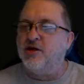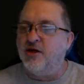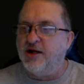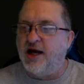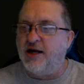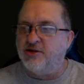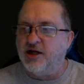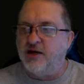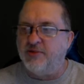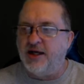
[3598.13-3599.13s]
got
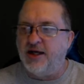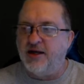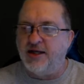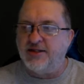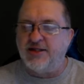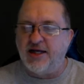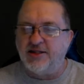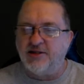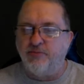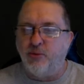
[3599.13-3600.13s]
jumped in as second
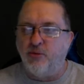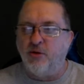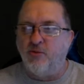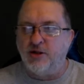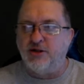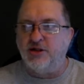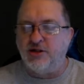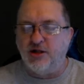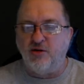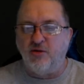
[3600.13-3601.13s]
supporter, which is
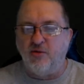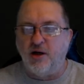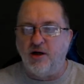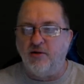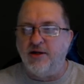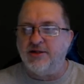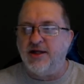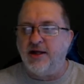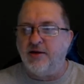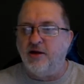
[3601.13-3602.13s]
still going on unless they
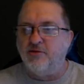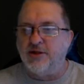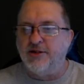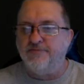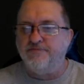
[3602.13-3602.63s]
closed it.